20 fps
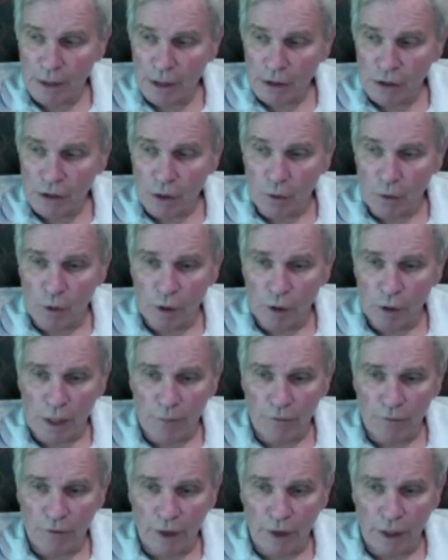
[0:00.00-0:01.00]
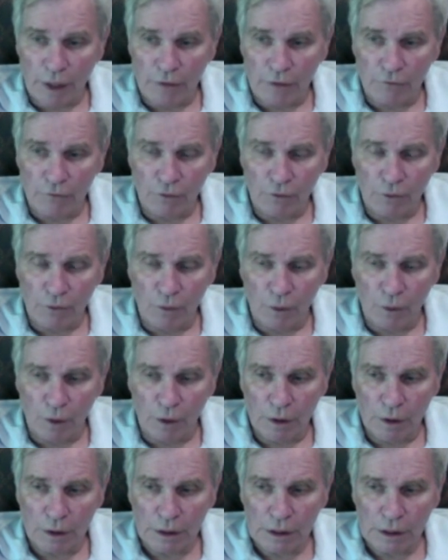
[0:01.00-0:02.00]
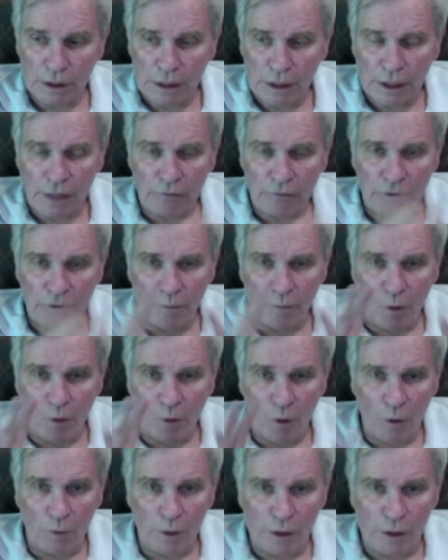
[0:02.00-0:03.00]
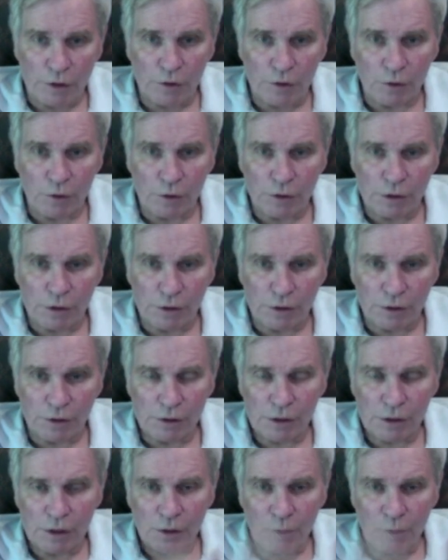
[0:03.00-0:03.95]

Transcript: so we'll keep fighting for giving you more resources. We